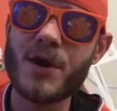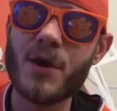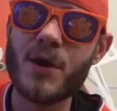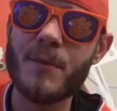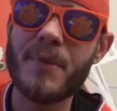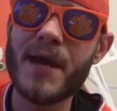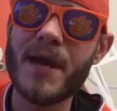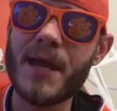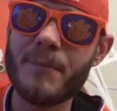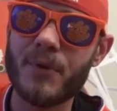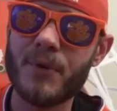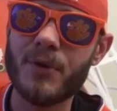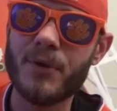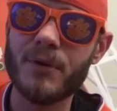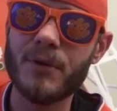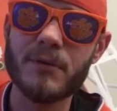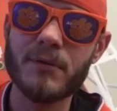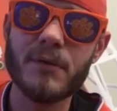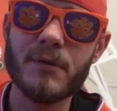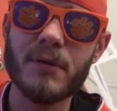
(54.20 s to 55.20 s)
on paper,
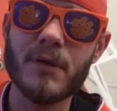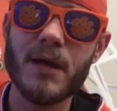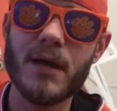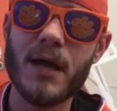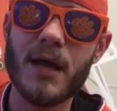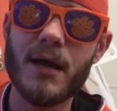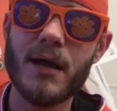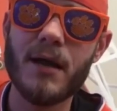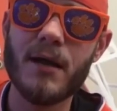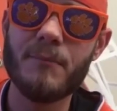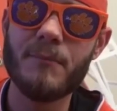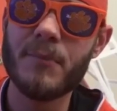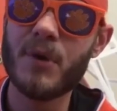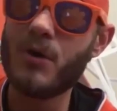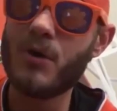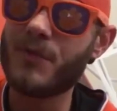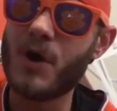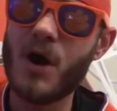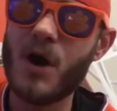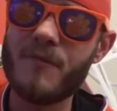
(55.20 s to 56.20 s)

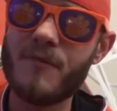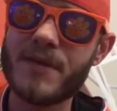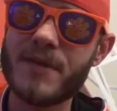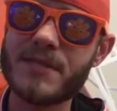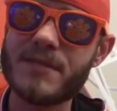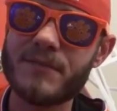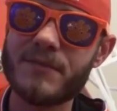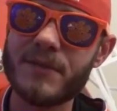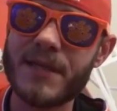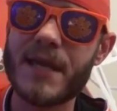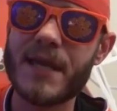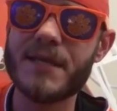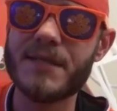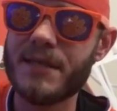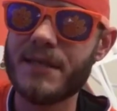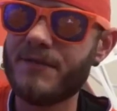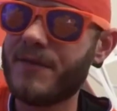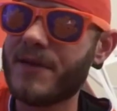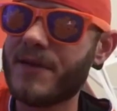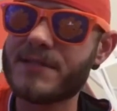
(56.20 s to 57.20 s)
both offensively and
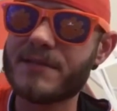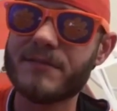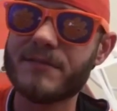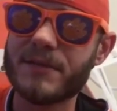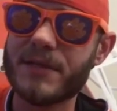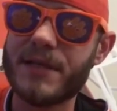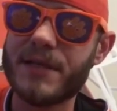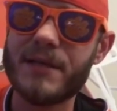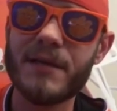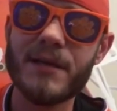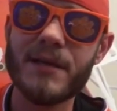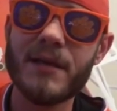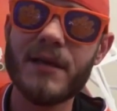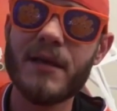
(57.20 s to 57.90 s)
defensively,